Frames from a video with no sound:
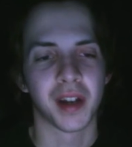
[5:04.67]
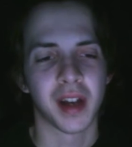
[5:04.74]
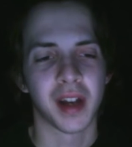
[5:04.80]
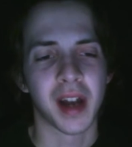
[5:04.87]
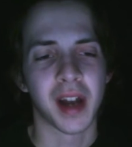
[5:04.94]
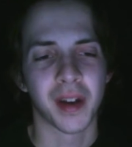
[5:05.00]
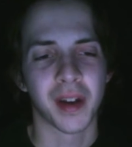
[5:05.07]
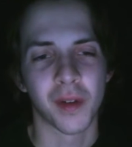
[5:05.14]

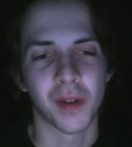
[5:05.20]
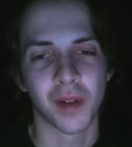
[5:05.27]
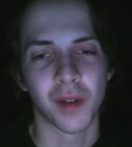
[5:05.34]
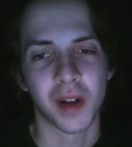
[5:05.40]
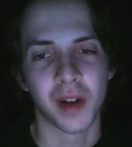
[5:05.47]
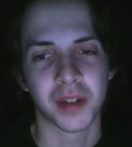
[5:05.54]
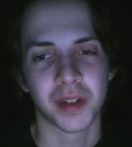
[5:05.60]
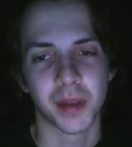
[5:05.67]
an
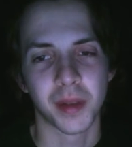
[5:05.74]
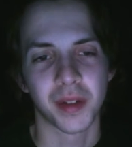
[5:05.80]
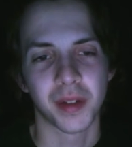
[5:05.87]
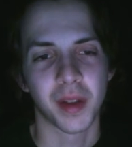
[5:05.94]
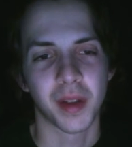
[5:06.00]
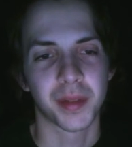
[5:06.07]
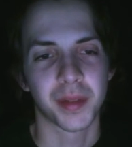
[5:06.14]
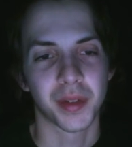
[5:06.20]
overall,
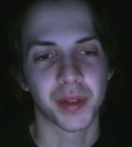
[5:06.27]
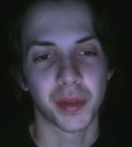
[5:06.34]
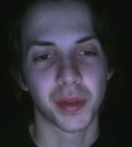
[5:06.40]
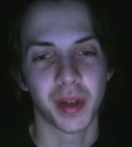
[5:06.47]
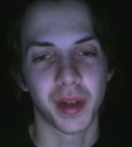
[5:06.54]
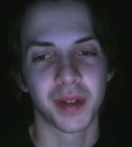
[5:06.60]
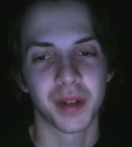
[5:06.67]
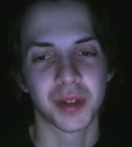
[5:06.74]
especially episode
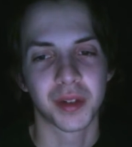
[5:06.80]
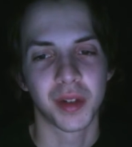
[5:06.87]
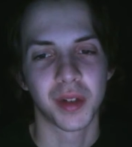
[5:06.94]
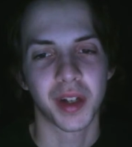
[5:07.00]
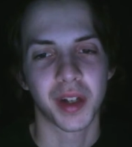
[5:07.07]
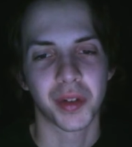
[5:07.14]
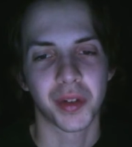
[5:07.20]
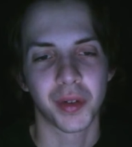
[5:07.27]
3, which we'll
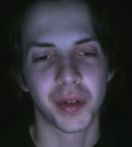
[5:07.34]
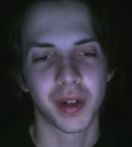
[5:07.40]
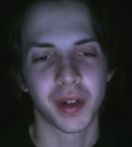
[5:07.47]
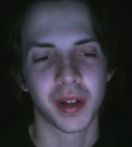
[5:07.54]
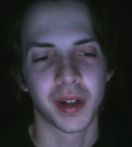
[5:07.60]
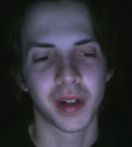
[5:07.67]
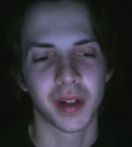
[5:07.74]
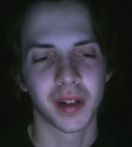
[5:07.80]
get to in
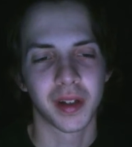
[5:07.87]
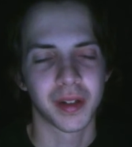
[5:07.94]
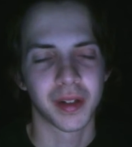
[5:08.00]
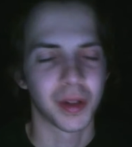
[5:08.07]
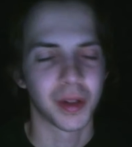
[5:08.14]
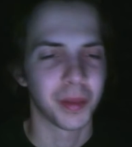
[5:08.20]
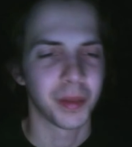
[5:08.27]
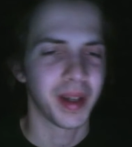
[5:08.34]
a
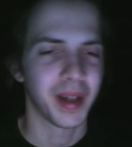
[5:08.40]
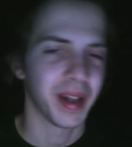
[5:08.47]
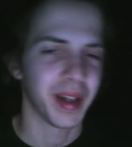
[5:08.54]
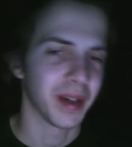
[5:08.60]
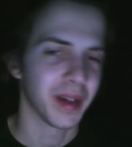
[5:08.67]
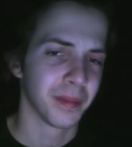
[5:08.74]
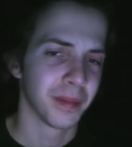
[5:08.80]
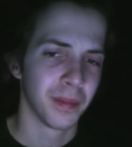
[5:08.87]
little bit
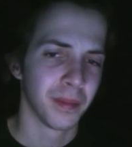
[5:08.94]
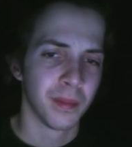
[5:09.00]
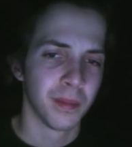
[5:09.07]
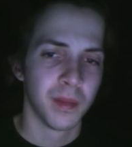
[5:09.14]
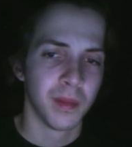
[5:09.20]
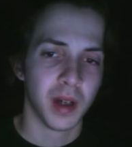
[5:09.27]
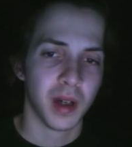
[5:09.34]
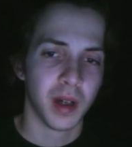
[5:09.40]
here.
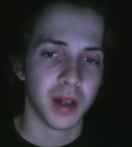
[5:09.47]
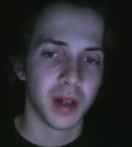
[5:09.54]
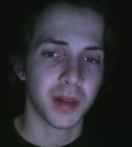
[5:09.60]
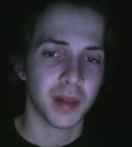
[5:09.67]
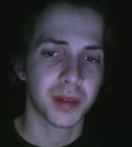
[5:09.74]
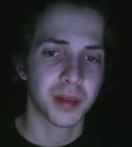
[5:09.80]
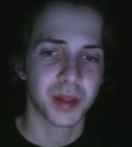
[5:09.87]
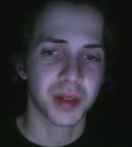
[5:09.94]
But
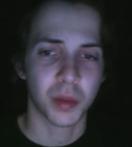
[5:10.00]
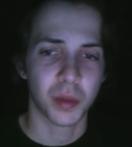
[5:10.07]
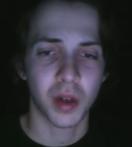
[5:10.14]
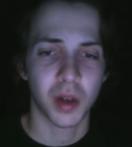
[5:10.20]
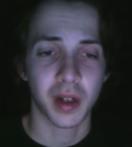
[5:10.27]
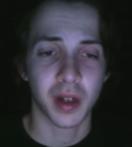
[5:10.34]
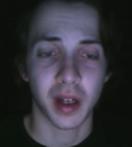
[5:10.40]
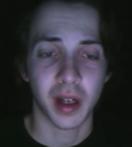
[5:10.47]
episode
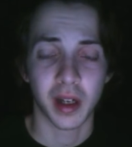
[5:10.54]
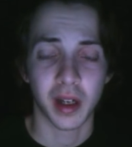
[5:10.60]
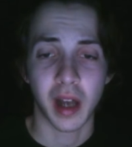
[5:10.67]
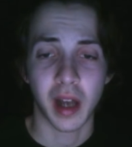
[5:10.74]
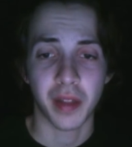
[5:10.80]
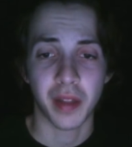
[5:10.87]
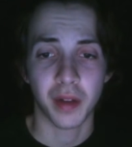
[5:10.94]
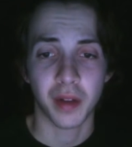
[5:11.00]
1,
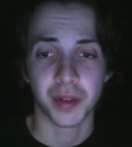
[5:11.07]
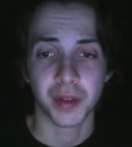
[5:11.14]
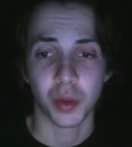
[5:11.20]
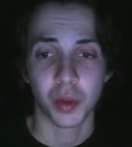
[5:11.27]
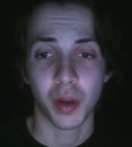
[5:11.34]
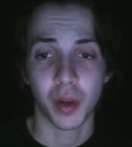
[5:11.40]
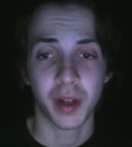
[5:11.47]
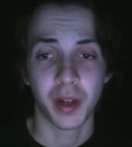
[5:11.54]
I thought was
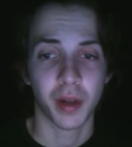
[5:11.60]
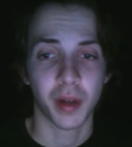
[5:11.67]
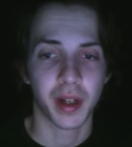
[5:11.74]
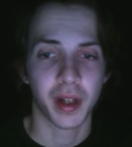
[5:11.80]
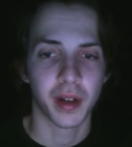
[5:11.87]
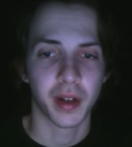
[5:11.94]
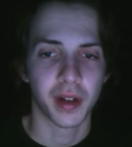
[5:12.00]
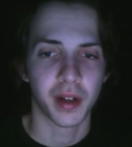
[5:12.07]
quite
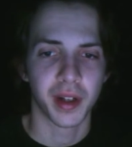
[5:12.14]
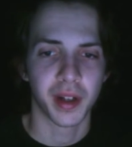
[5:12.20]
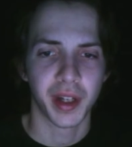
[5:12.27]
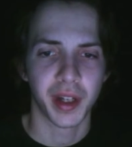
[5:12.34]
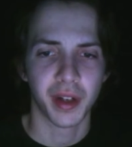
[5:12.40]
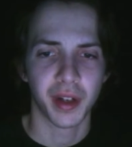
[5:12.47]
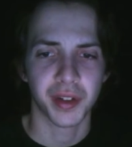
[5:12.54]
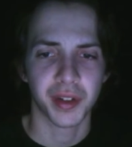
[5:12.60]
good.
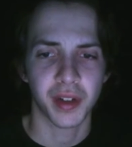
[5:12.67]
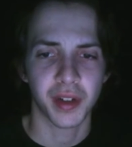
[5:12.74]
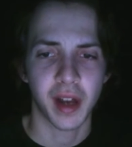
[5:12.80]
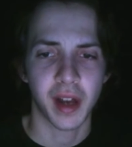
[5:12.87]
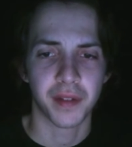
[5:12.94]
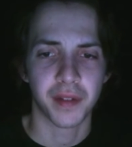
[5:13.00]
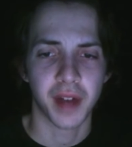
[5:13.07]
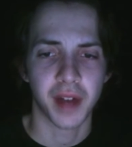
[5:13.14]
You also
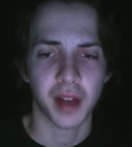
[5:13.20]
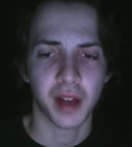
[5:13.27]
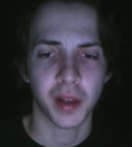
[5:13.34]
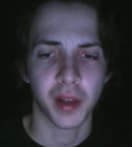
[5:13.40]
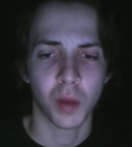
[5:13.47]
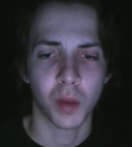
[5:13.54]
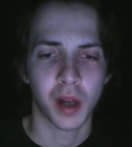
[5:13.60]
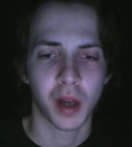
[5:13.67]
have Dolly
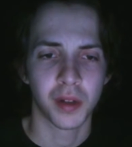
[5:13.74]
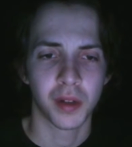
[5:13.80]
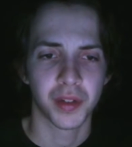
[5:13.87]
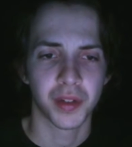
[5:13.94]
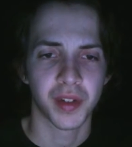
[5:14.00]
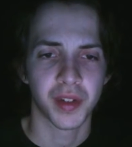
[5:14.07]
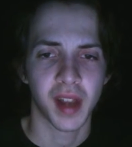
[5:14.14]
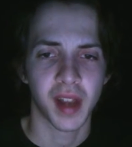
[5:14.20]
Wells